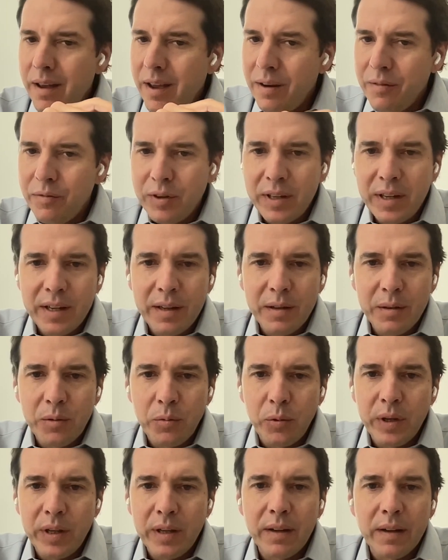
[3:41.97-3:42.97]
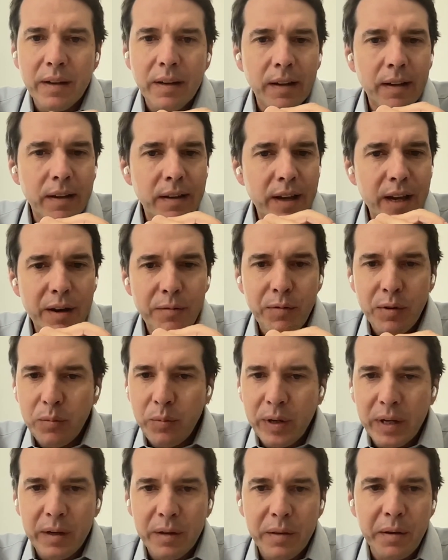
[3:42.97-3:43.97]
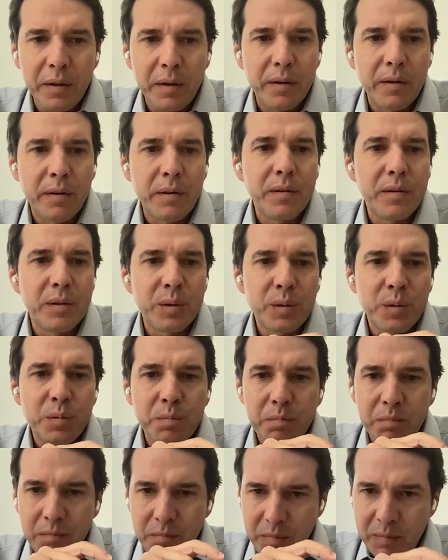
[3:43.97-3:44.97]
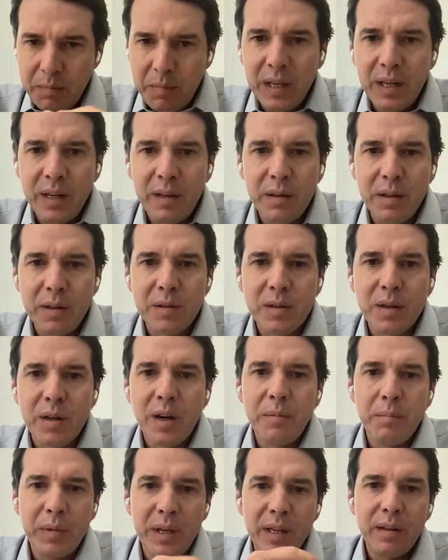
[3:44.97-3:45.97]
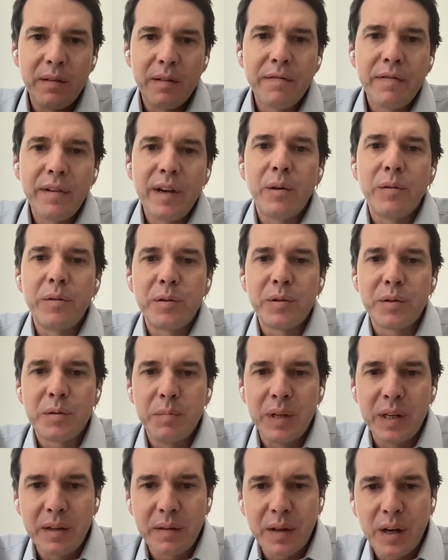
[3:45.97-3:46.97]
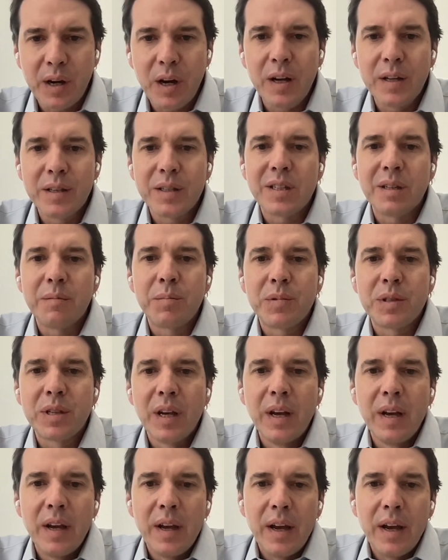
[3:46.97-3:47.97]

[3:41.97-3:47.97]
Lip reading: every day of the week, every week of the year, just meeting the founders, meeting the concepts,